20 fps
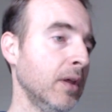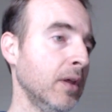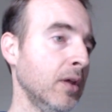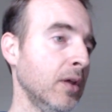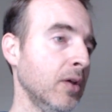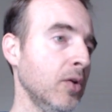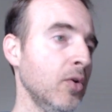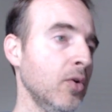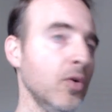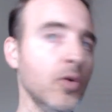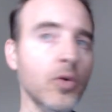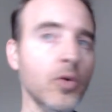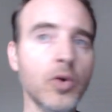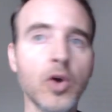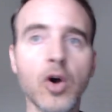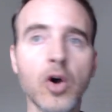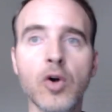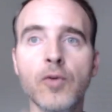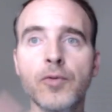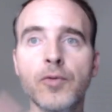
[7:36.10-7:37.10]
who
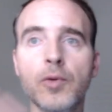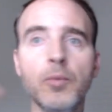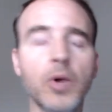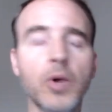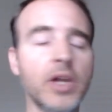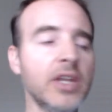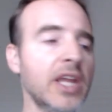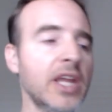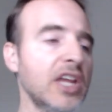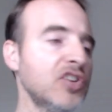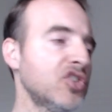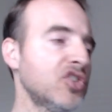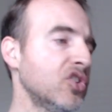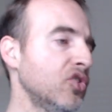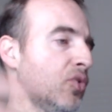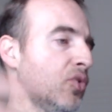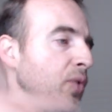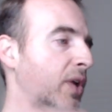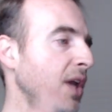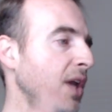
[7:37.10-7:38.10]
go from one nation
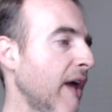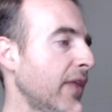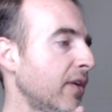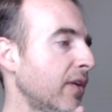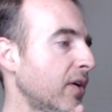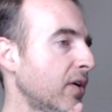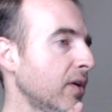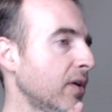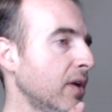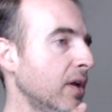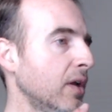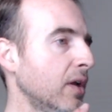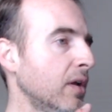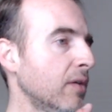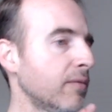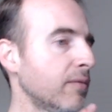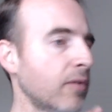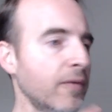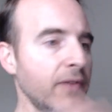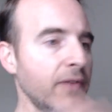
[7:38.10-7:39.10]
to another
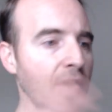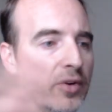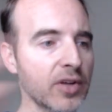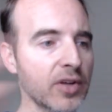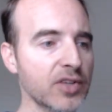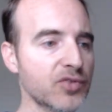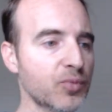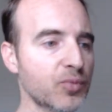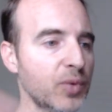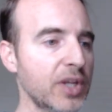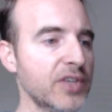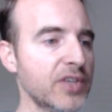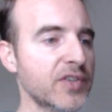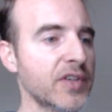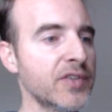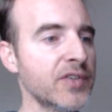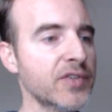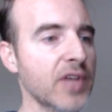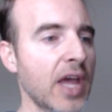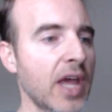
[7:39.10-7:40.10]
for various
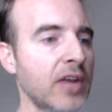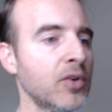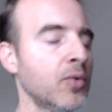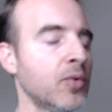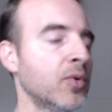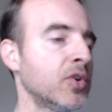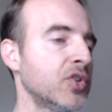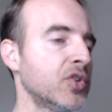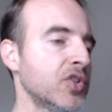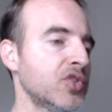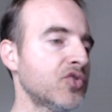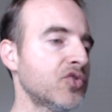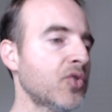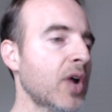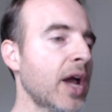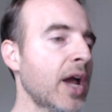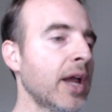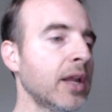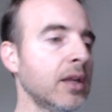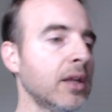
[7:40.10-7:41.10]
reasons and who are just
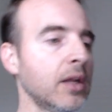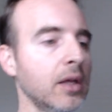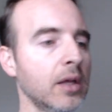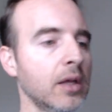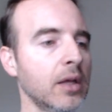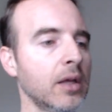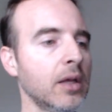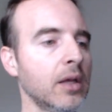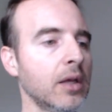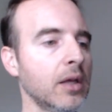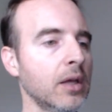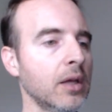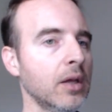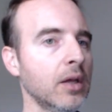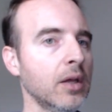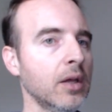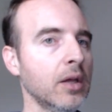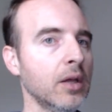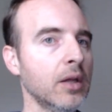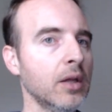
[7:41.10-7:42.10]
trying
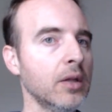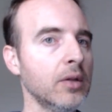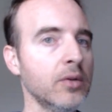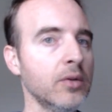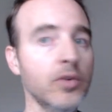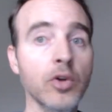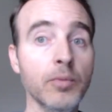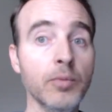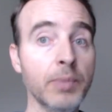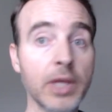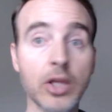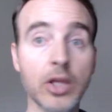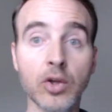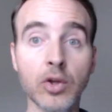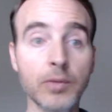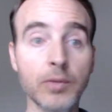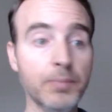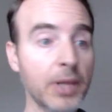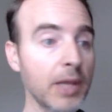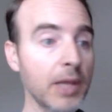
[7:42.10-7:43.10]
to be
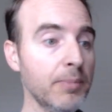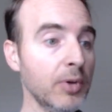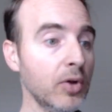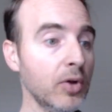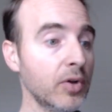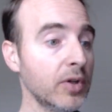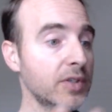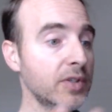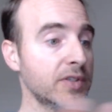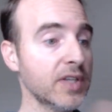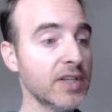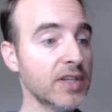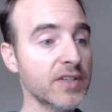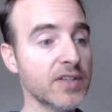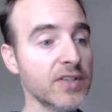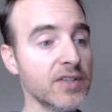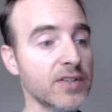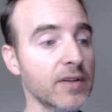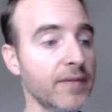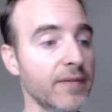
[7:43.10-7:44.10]
good people, good
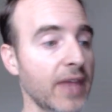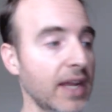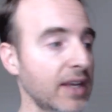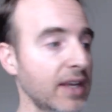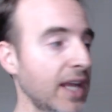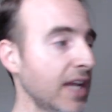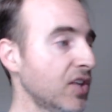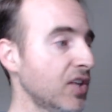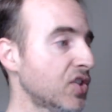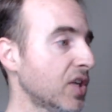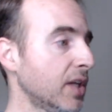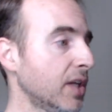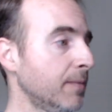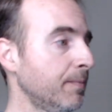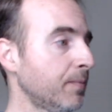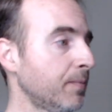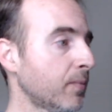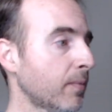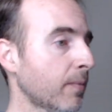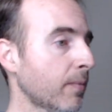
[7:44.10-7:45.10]
citizens of that nation,
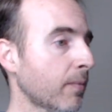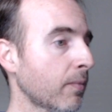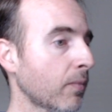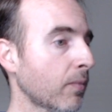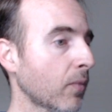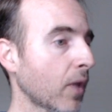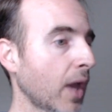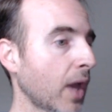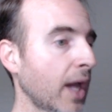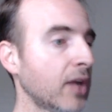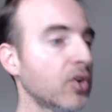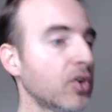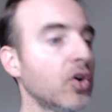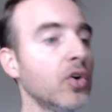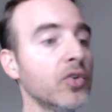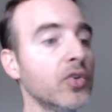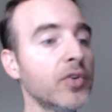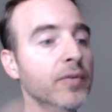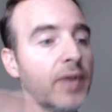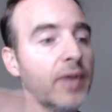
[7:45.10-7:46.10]
and
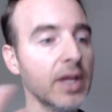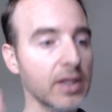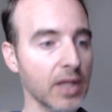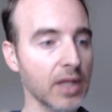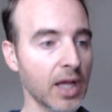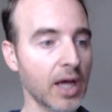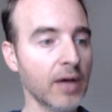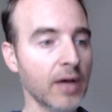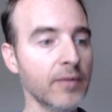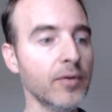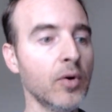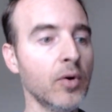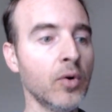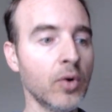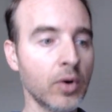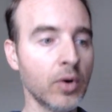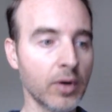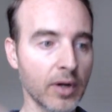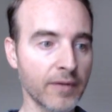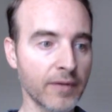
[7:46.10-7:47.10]
cultivate love
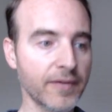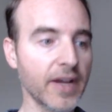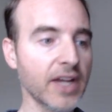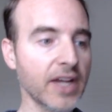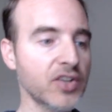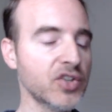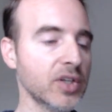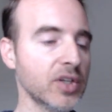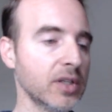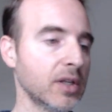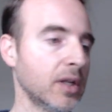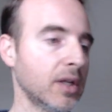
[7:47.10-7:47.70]
or affection.